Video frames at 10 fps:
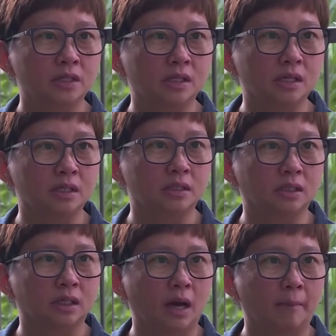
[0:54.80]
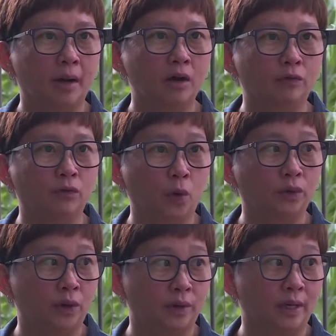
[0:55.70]
is the amount of loan
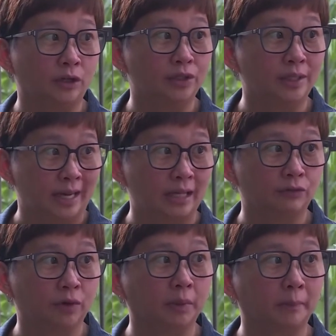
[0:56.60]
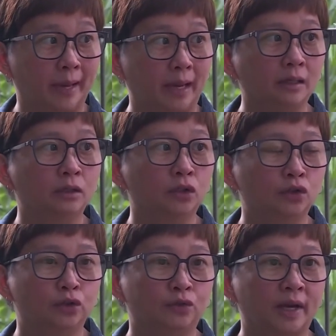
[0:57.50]
that you can actually get from the bank
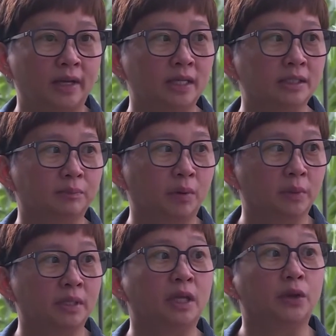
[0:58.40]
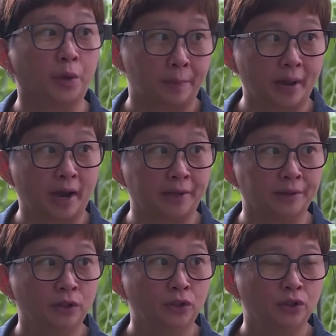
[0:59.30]
to finance the property that you're going to buy.
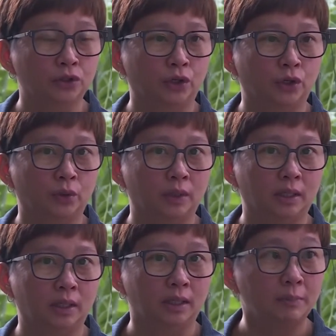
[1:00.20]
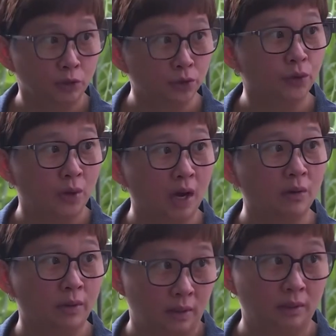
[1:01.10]
So let me show you
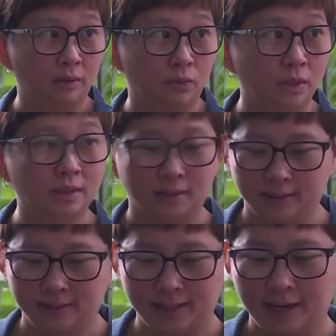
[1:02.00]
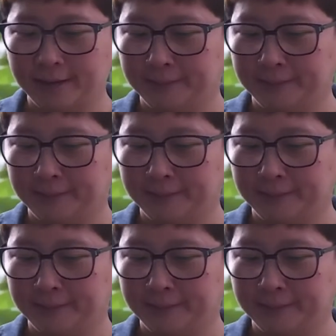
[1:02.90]
how it works. Okay.